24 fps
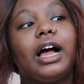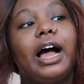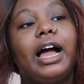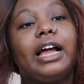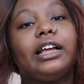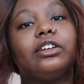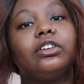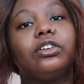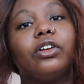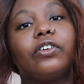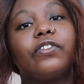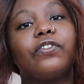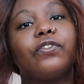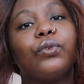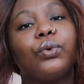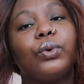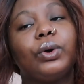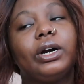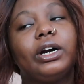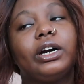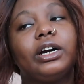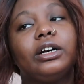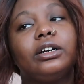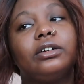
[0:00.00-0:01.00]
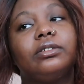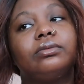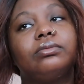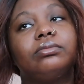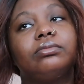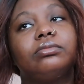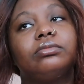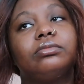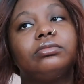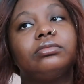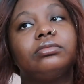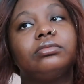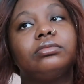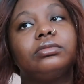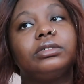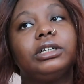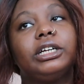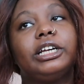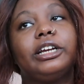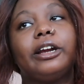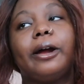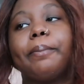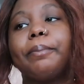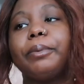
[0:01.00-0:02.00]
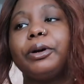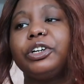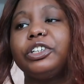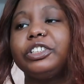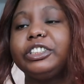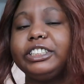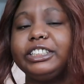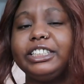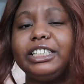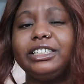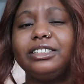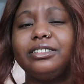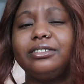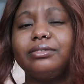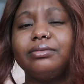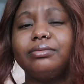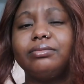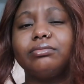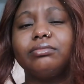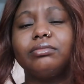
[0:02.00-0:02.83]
I look for in a person,